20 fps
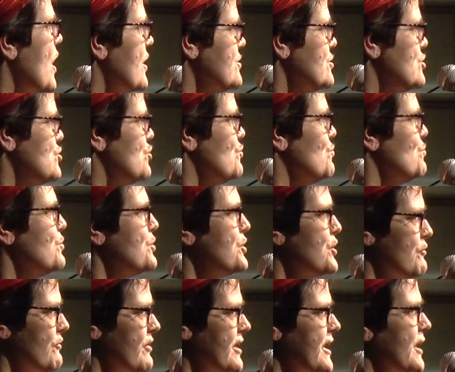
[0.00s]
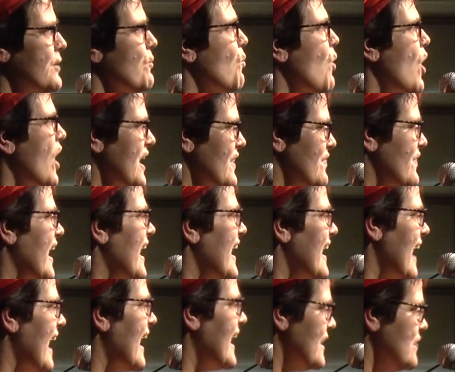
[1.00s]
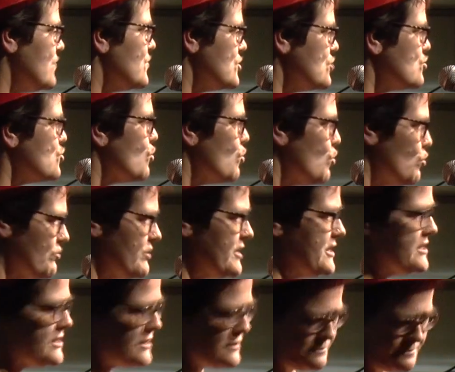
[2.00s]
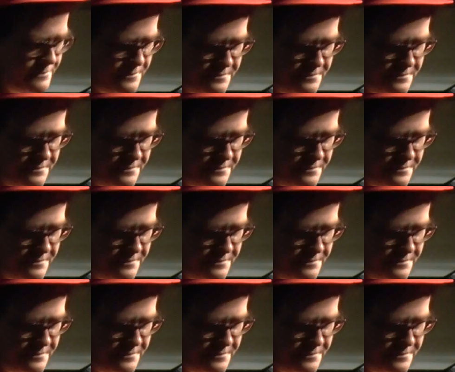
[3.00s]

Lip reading: 1, 2, 3 and why they hate the Tories.